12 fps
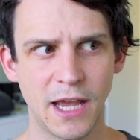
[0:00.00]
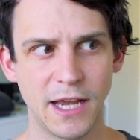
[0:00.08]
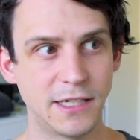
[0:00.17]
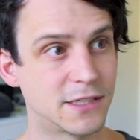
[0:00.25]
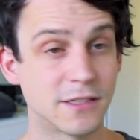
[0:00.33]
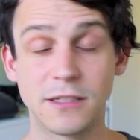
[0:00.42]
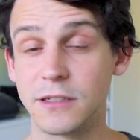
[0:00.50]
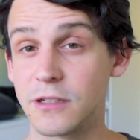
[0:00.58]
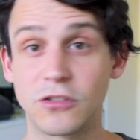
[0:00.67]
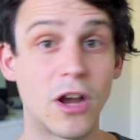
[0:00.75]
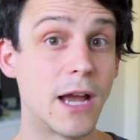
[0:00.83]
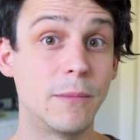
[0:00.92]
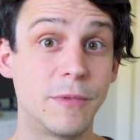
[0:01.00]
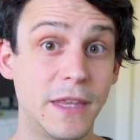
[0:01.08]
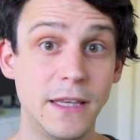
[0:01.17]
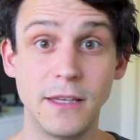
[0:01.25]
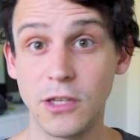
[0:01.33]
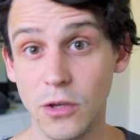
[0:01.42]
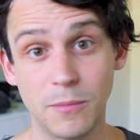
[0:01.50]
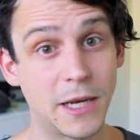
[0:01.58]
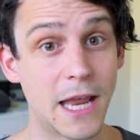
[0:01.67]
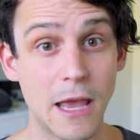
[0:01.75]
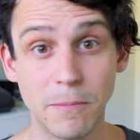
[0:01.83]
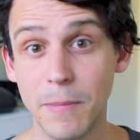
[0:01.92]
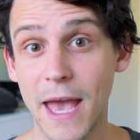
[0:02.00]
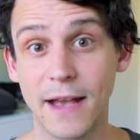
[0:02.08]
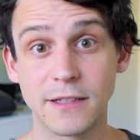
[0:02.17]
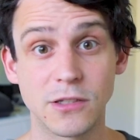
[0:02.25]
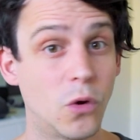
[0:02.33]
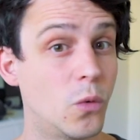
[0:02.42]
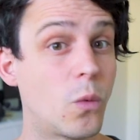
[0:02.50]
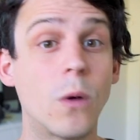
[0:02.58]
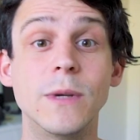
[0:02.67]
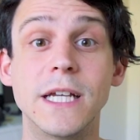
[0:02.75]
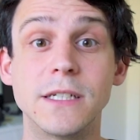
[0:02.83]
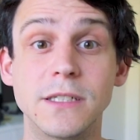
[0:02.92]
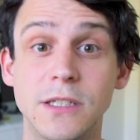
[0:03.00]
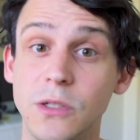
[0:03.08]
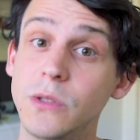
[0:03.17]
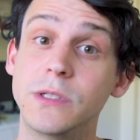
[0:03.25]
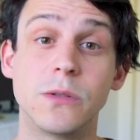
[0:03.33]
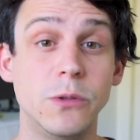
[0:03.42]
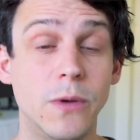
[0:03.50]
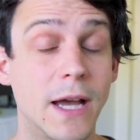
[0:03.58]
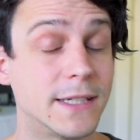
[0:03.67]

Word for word: It doesn't describe the human impacts or what we can do to